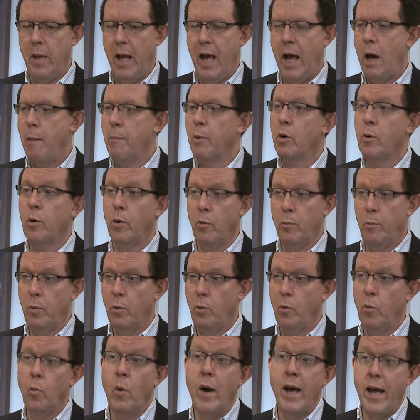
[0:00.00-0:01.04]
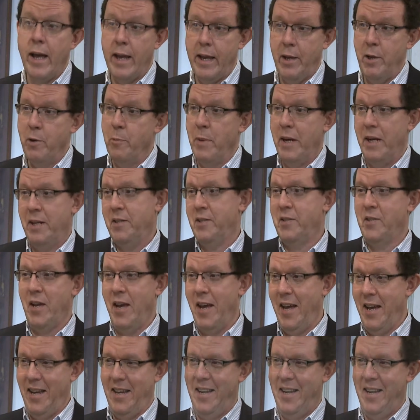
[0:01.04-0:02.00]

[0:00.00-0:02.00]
amicable way, you might say.